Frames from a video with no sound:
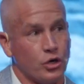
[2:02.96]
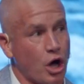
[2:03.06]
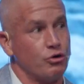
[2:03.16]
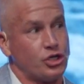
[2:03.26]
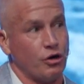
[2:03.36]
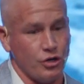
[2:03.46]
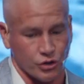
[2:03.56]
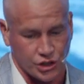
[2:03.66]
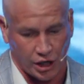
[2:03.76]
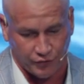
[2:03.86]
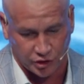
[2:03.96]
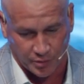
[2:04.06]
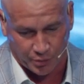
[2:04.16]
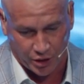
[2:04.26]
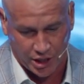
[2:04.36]
Go show yourself to the
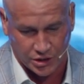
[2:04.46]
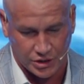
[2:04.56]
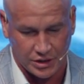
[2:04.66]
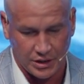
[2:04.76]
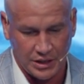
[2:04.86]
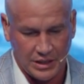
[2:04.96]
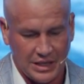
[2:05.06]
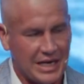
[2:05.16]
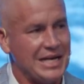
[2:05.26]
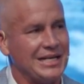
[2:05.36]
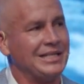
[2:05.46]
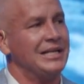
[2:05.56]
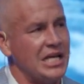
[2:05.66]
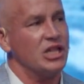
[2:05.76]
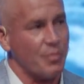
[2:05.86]
priest. He didn't
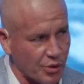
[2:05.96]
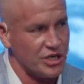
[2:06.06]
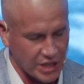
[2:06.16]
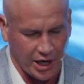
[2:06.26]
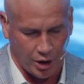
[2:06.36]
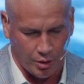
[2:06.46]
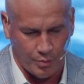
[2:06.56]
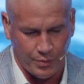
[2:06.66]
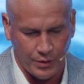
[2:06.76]
need the priest's help.